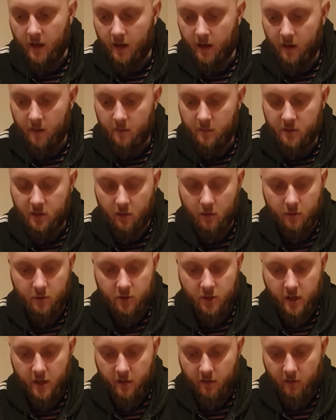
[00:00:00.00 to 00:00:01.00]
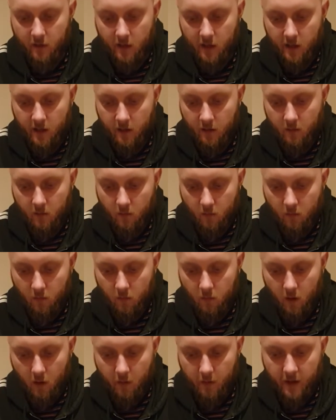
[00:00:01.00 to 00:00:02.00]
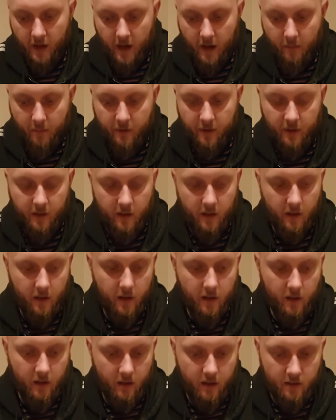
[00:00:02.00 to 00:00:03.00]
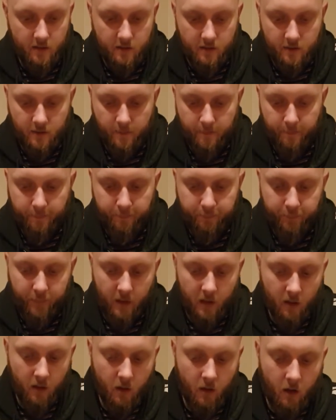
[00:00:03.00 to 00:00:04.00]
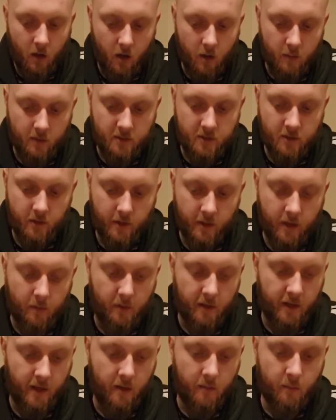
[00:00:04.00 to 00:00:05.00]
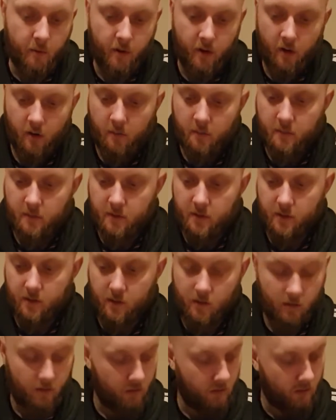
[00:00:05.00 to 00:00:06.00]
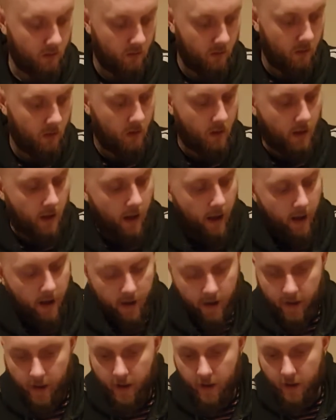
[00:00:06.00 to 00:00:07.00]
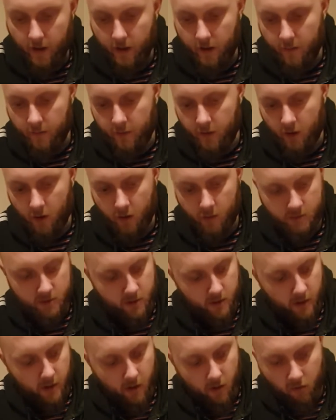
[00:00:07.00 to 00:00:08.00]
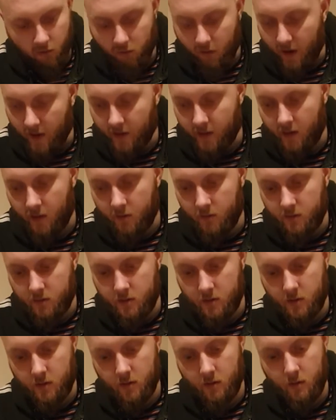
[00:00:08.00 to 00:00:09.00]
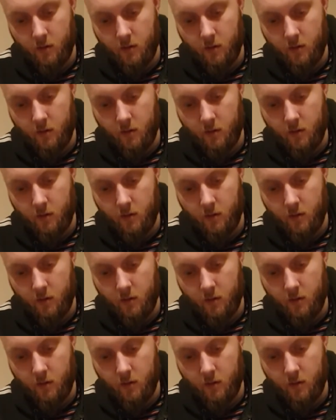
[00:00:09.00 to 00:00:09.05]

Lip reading: So generally, what would happen is I would side out my imperms and I would side out crackdowns.